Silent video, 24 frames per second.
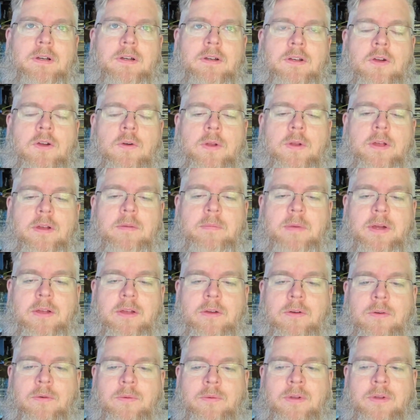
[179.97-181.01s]
coding of my
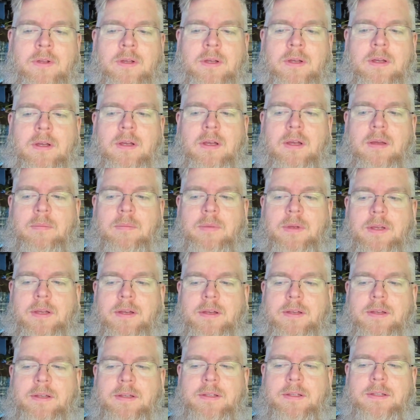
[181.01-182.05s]
own
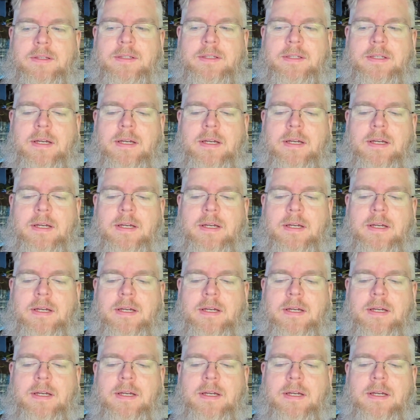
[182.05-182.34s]
because